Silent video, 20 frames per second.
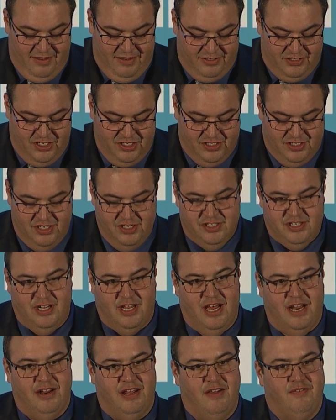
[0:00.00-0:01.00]
just to
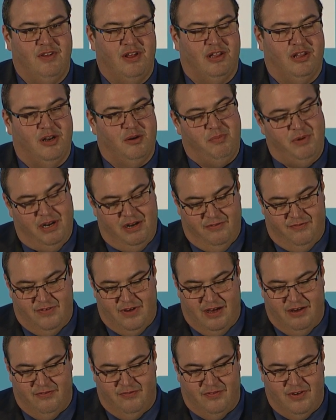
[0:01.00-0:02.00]
kind of give you a little bit
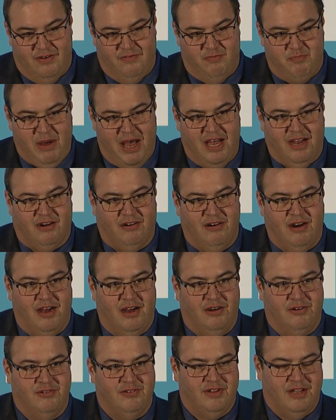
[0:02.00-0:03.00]
of
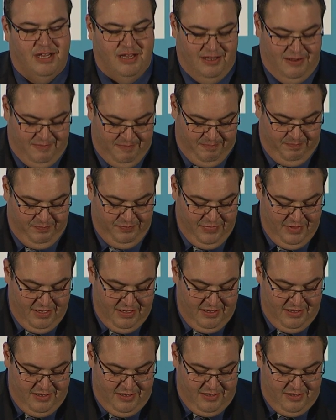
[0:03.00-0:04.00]
background, you
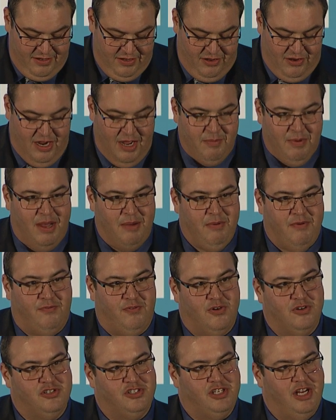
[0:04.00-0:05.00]
know, I'm a
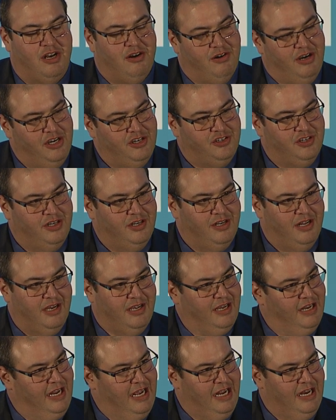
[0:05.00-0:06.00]
first-generation
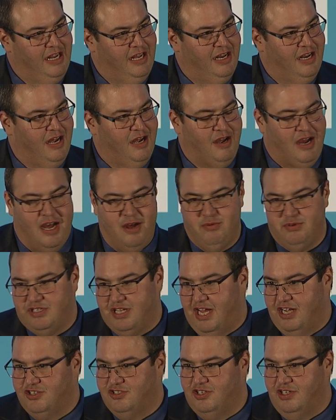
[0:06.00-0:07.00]
Canadian. I was
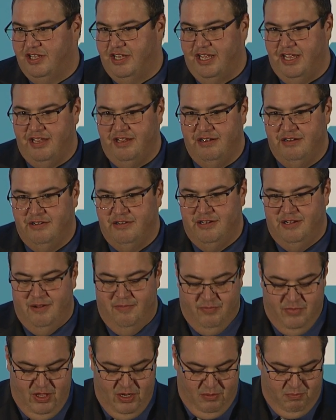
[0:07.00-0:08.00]
actually,
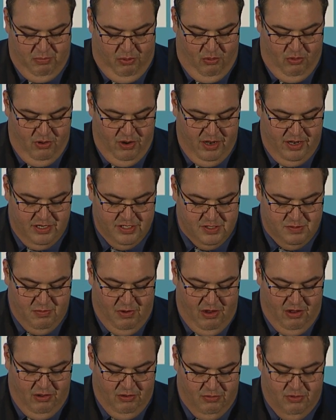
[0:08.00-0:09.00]
you know, born in a
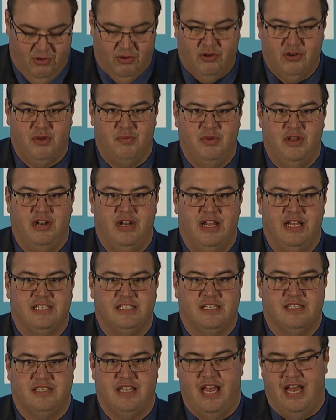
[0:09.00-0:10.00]
small rural community in
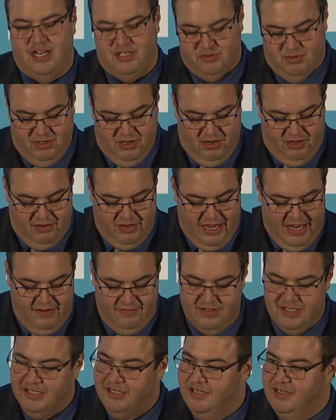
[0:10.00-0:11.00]
Saskatchewan called
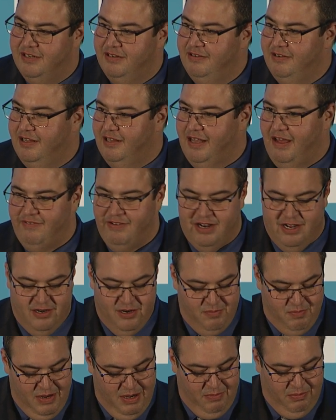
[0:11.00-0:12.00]
Davidson,
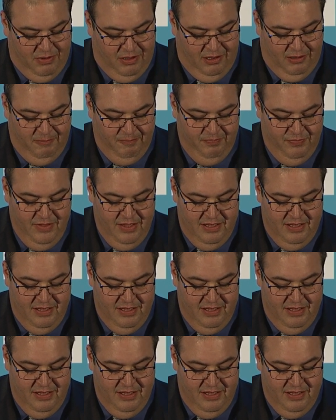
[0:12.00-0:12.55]
1,100 people.